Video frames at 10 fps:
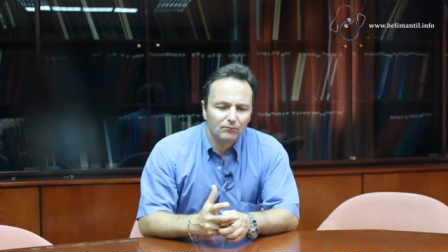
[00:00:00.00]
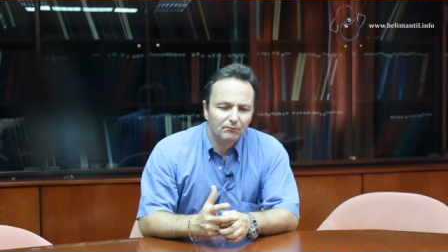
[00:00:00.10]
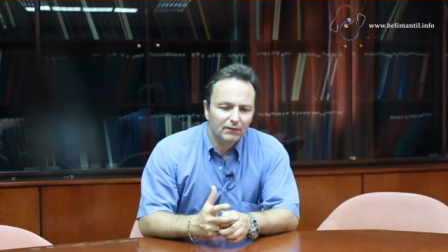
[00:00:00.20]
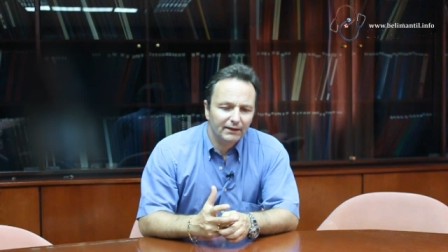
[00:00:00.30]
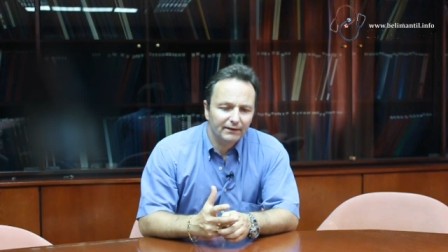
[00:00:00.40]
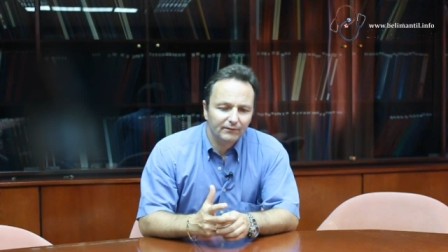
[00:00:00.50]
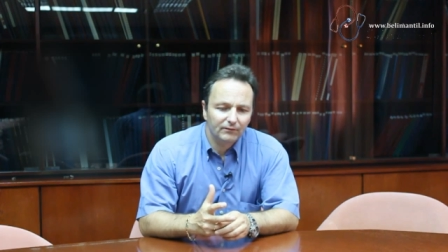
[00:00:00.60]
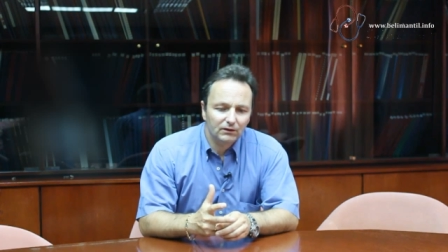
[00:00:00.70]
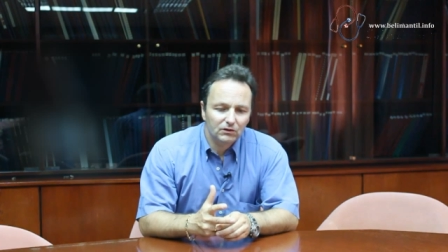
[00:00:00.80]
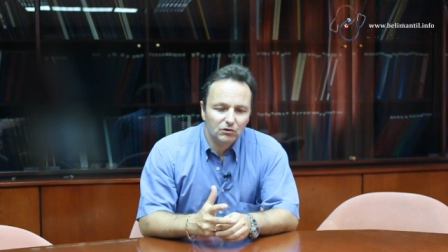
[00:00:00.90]
My
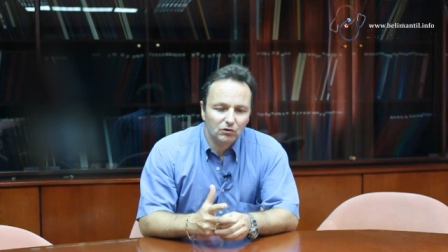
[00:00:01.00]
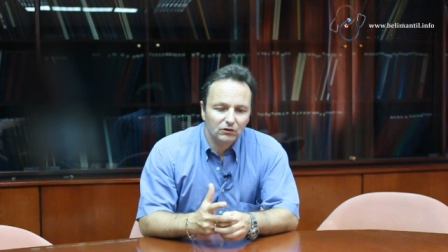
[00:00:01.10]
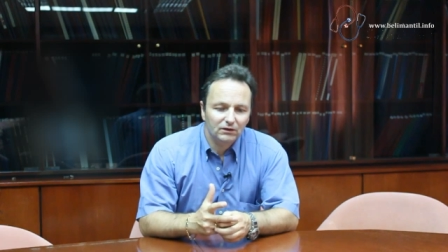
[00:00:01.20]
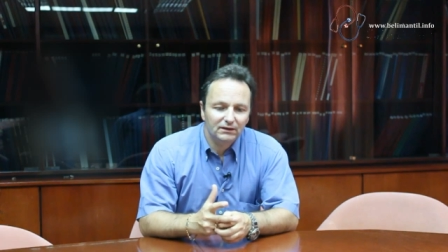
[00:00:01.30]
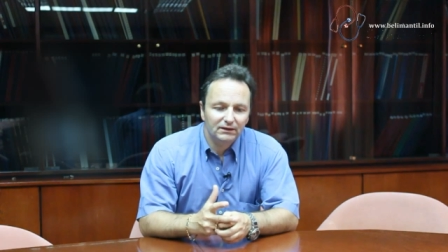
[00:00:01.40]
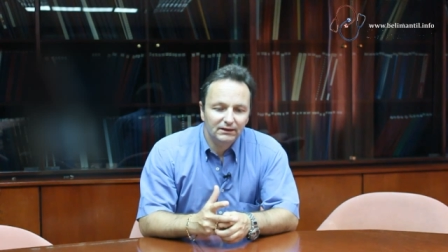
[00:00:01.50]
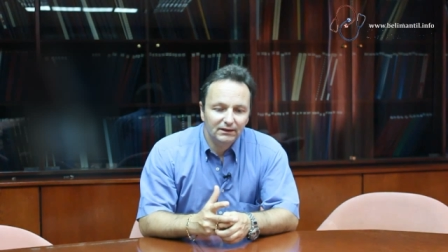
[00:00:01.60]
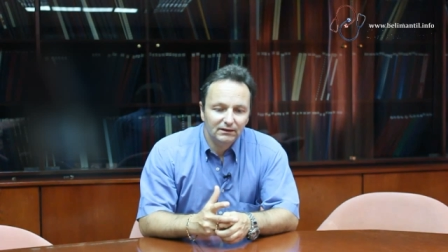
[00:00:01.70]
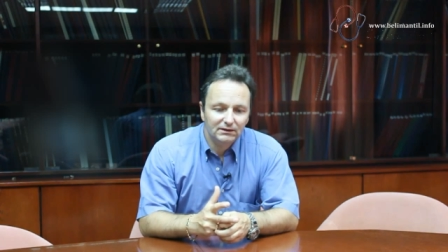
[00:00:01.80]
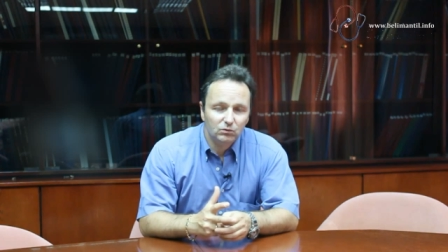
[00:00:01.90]
talk
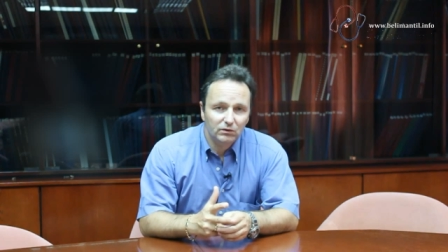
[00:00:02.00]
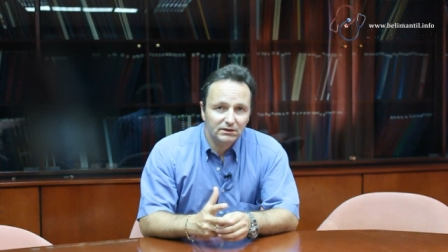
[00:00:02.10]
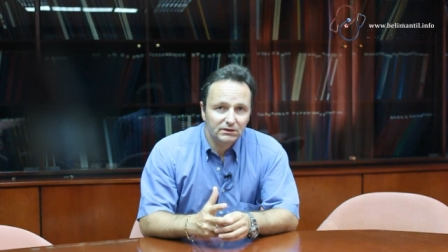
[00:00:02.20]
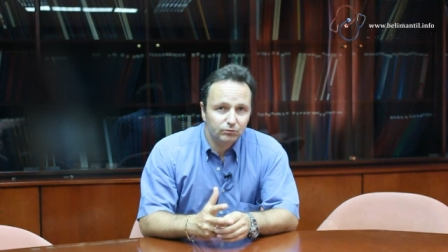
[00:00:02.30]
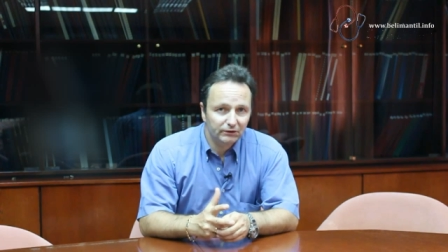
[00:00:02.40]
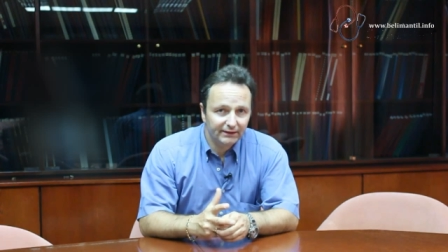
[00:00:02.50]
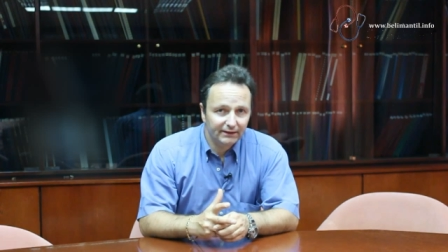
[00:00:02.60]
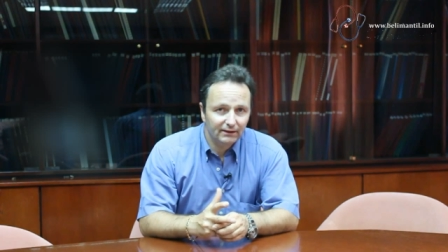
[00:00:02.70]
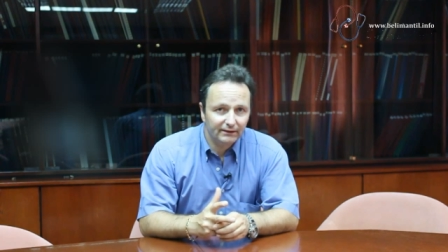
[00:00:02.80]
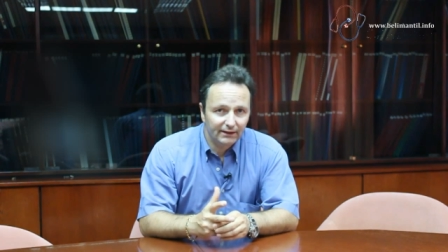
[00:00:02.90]
deals with
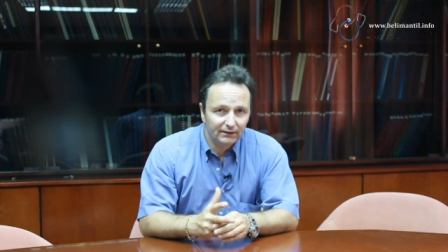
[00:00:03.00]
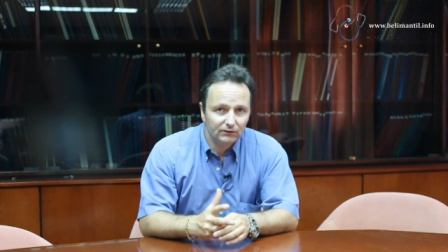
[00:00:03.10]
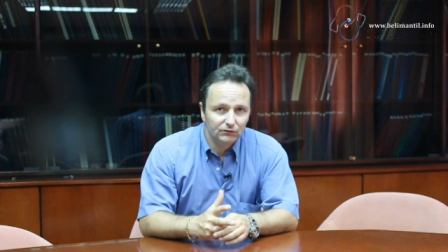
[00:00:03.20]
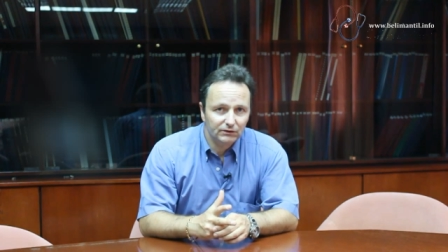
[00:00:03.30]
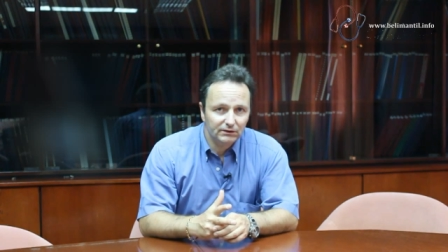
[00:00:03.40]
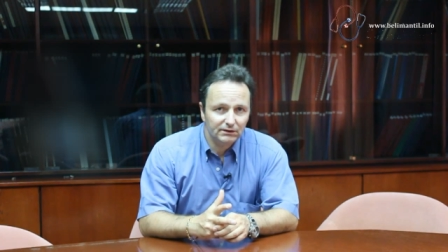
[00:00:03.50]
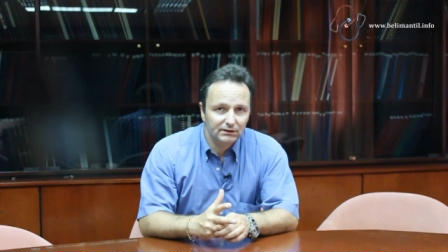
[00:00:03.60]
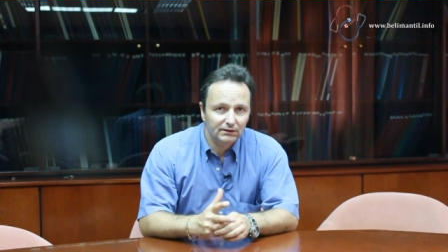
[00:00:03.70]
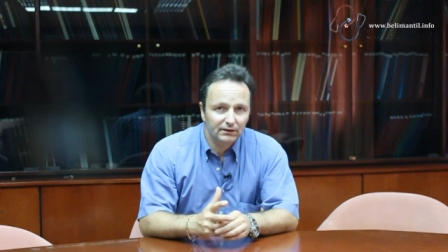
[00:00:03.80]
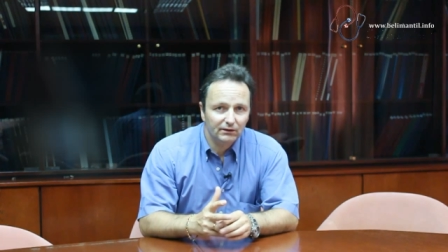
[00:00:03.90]
prenatal
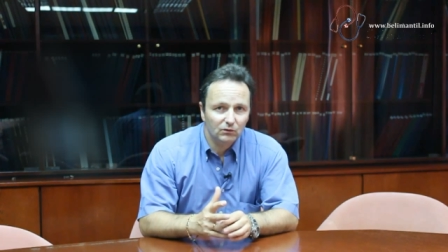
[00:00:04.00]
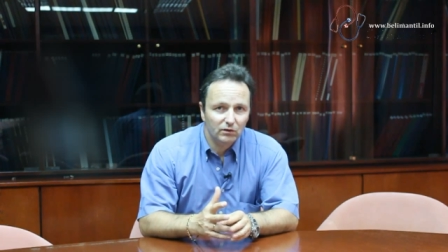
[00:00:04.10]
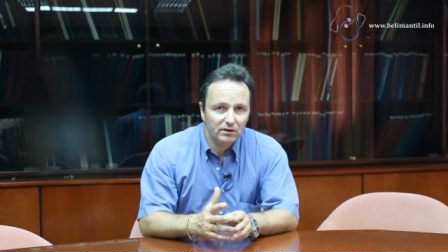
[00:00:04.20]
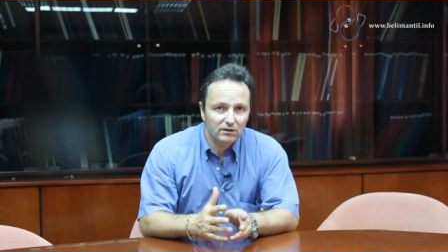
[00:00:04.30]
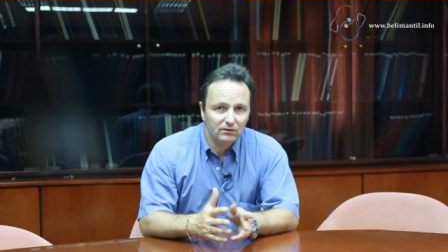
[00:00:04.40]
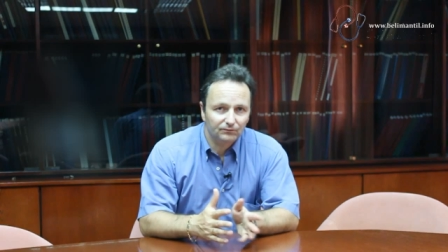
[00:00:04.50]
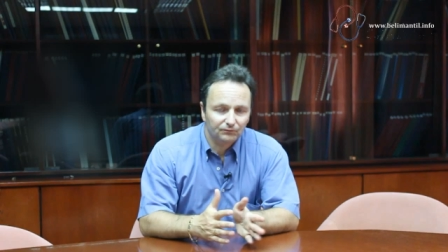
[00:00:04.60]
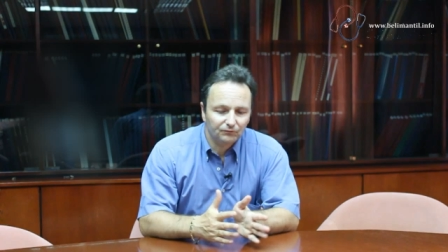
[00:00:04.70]
diagnosis and with